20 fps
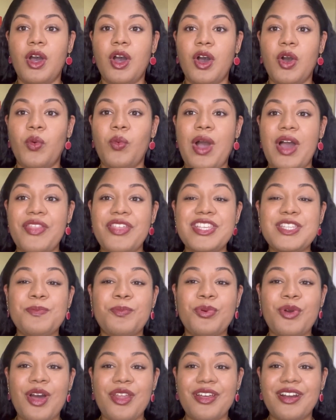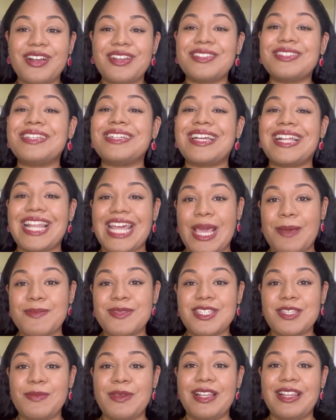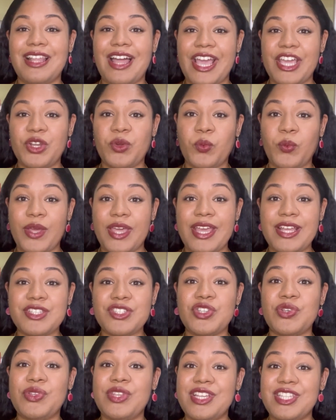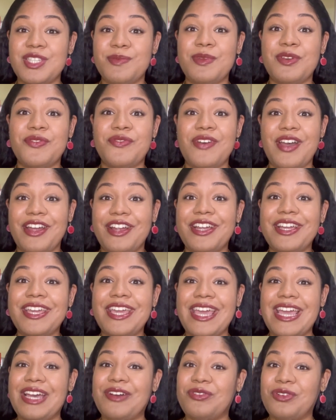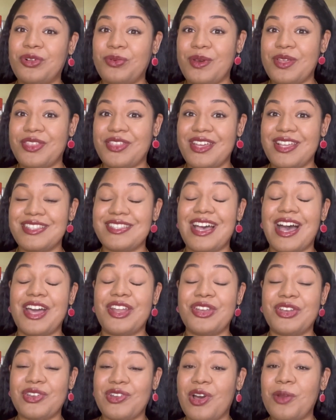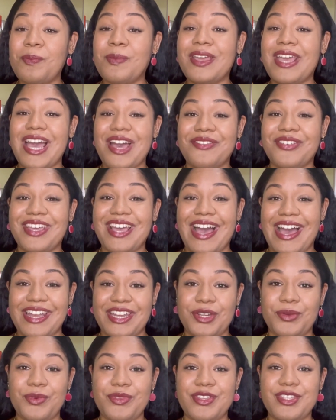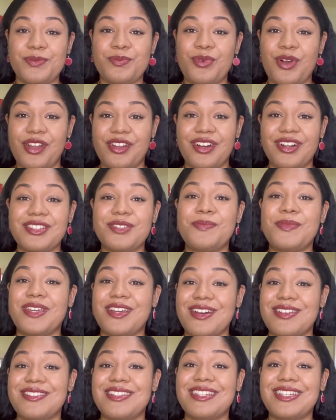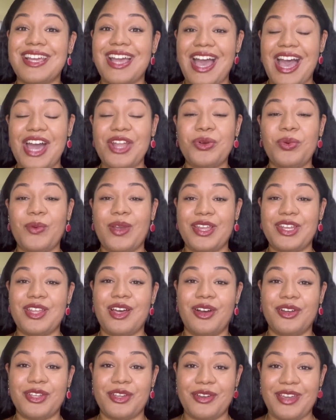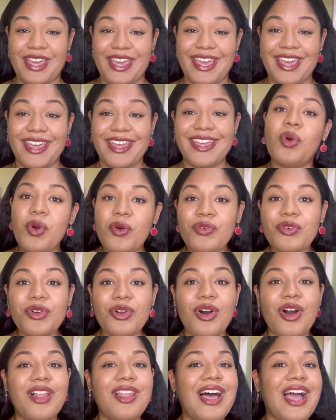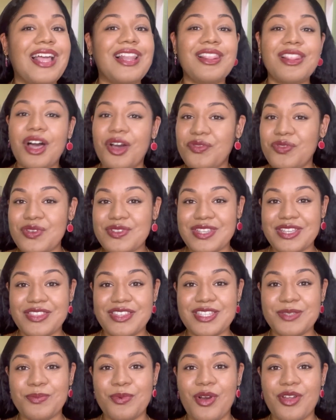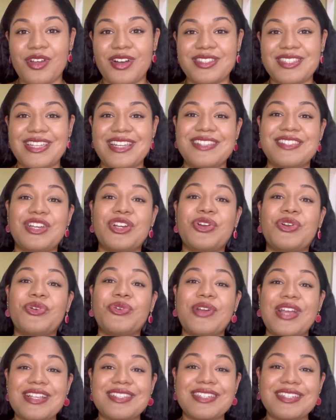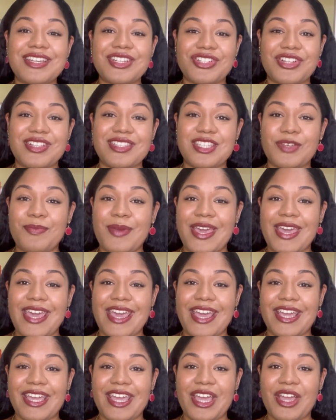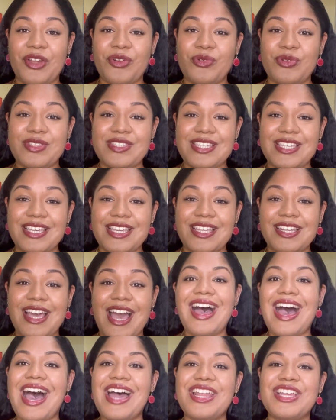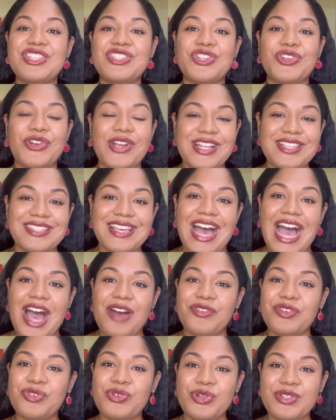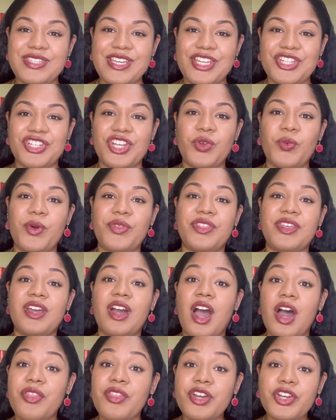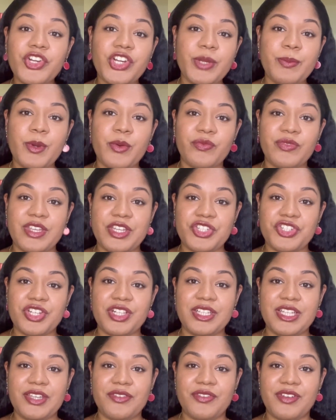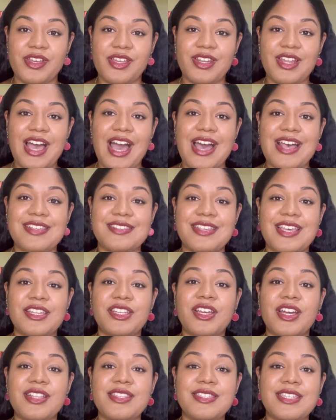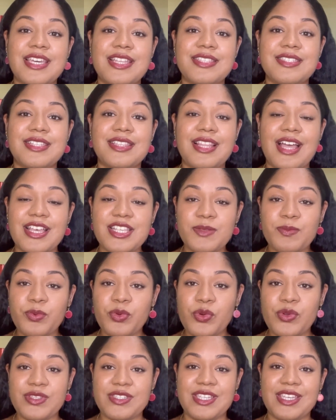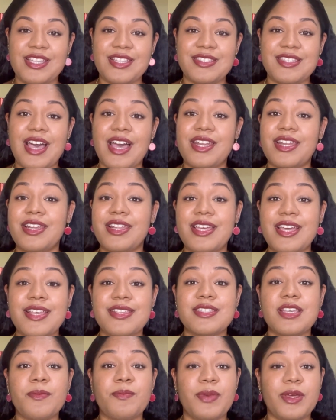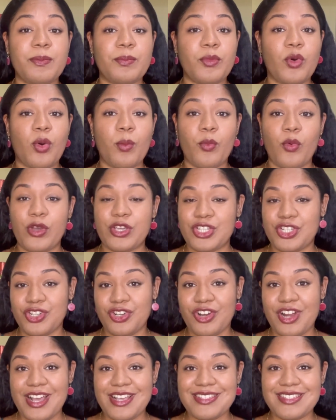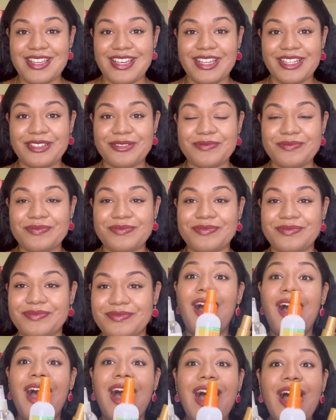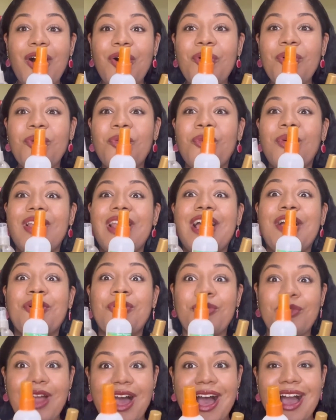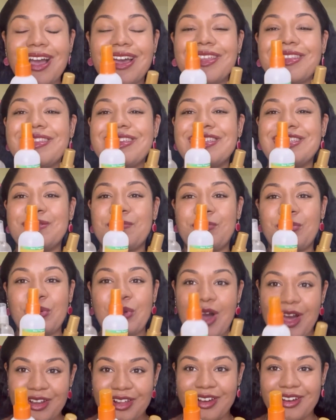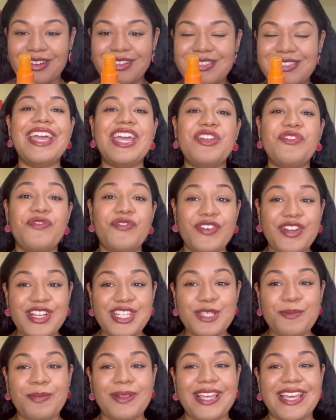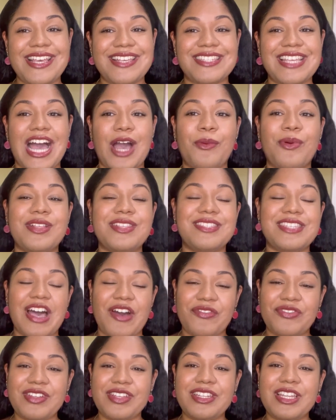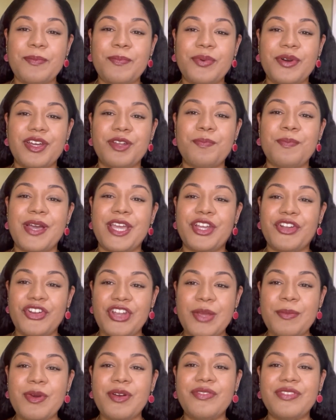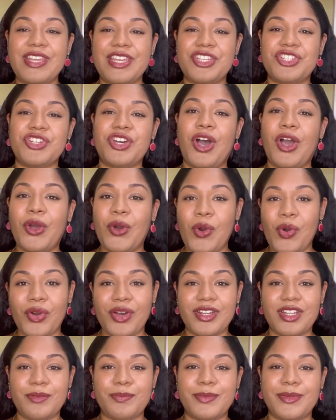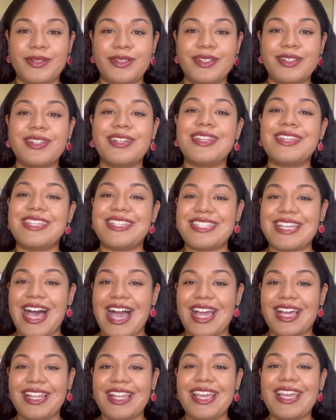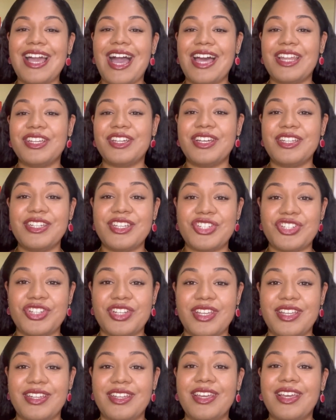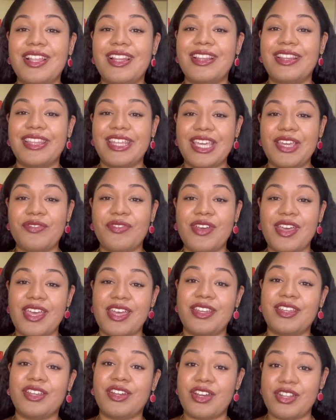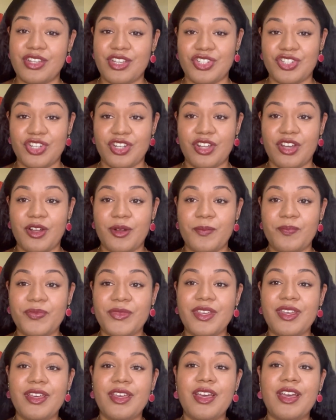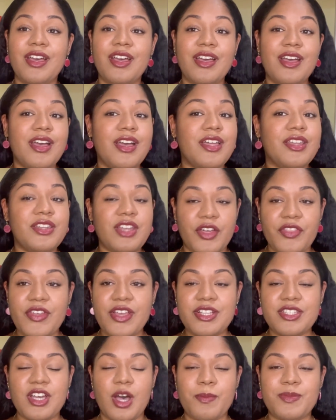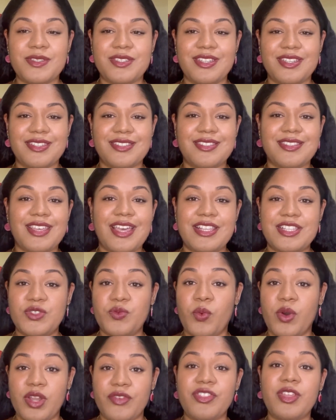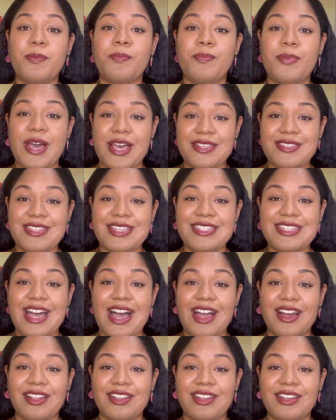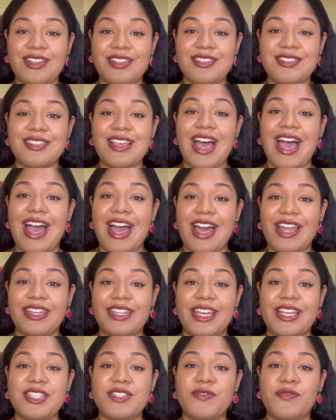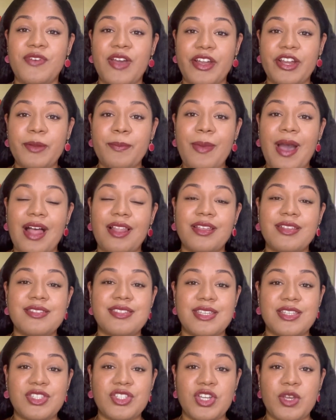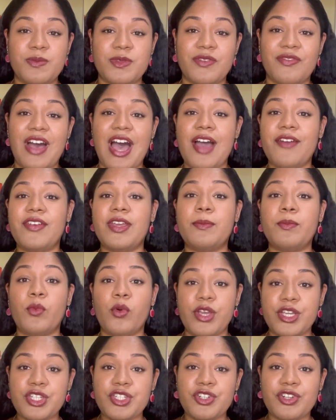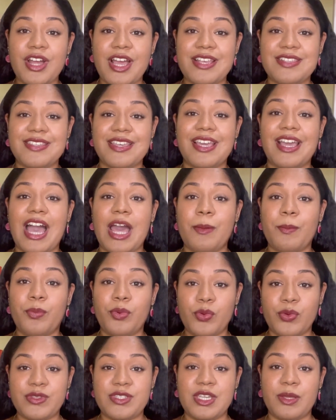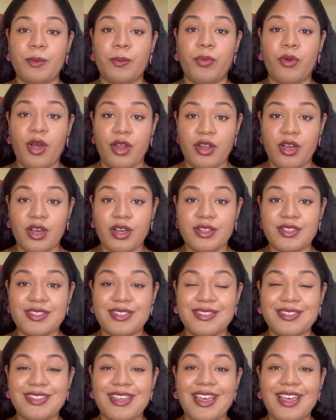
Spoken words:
While this product claims to be lightweight, you need to be very careful with it and not be heavy-handed with this product because it can weigh down your hair. Overall, I love using this product. It is a great addition to my hair care routine, and it's great to have in rotation with the other Cream of Nature leave-in as it contains less proteins and it is a bit more moisturizing. How will I rank these products? In first place, I would definitely put my Cream of Nature Coconut Milk Detangling and Conditioning Leave-In Conditioner. Nothing tops this. It's one of the best detanglers and it's very balanced in terms of having moisturizing and protein products.